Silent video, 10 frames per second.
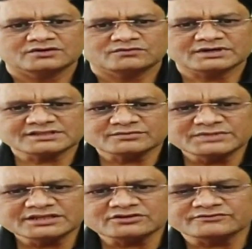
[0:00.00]
What is the
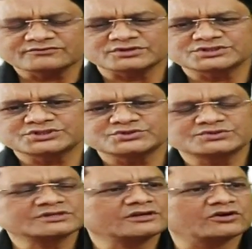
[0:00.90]
meaning of
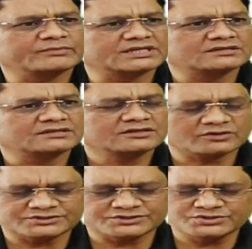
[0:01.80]
constitutional government?
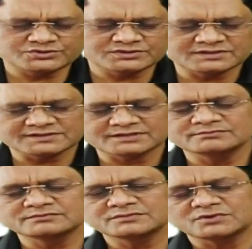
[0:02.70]

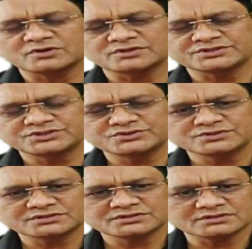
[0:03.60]
Constitutionalism,
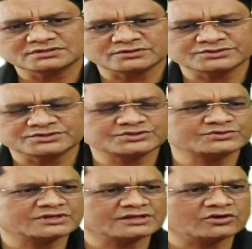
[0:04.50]

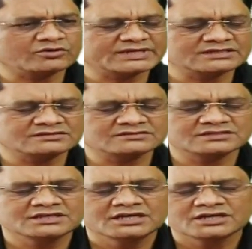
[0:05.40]
constitutional government,
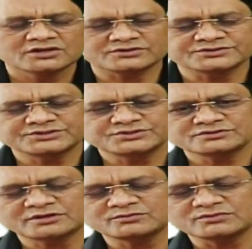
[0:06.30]

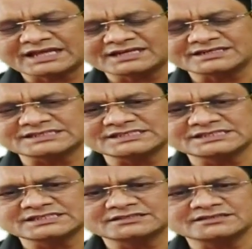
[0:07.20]
constitutional morality.
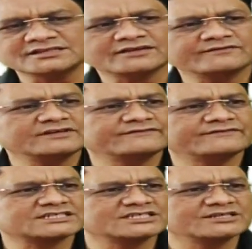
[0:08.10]
These are very
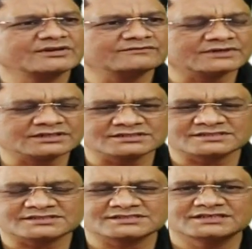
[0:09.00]
fashionable
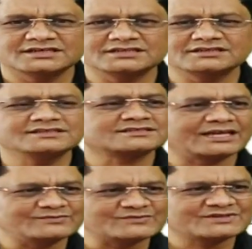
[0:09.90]
words in these
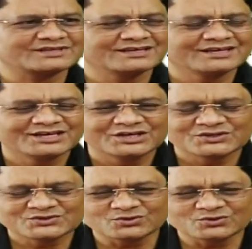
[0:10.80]
times.
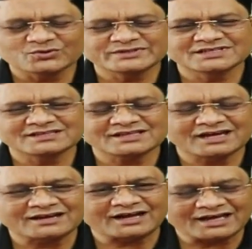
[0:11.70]
So questions
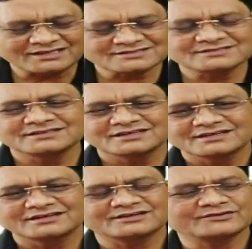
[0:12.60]
are asked
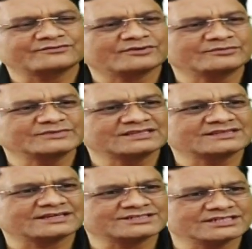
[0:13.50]
from this
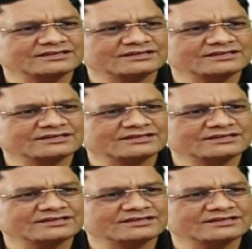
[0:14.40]
section,